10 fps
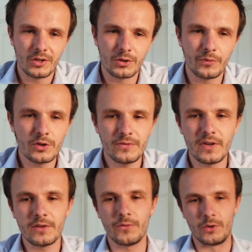So first
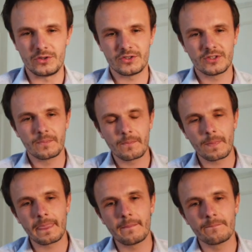thing first,
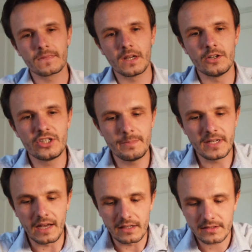
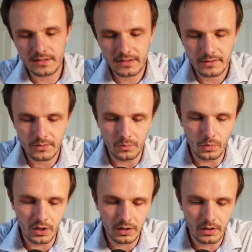GPS.
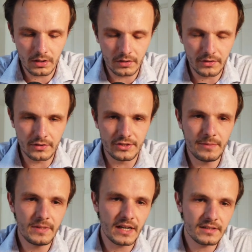Well,
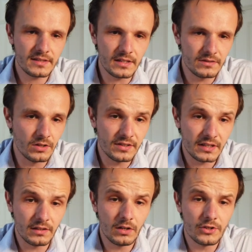GPS is the
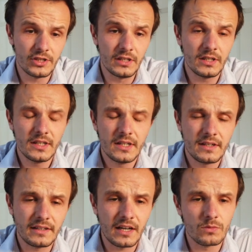technology
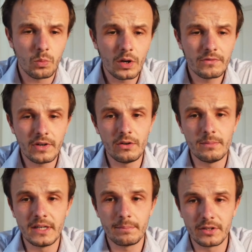that has one
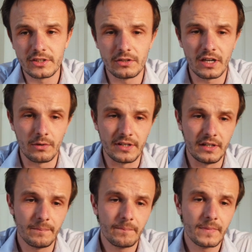very big
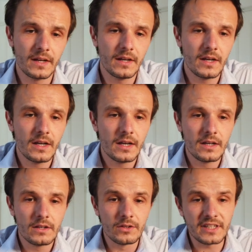particularity.
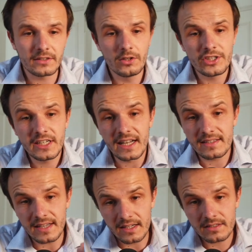The technology
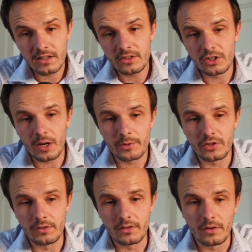gets instant
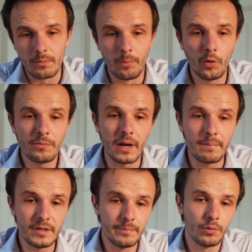adoption both
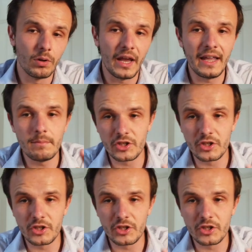by people and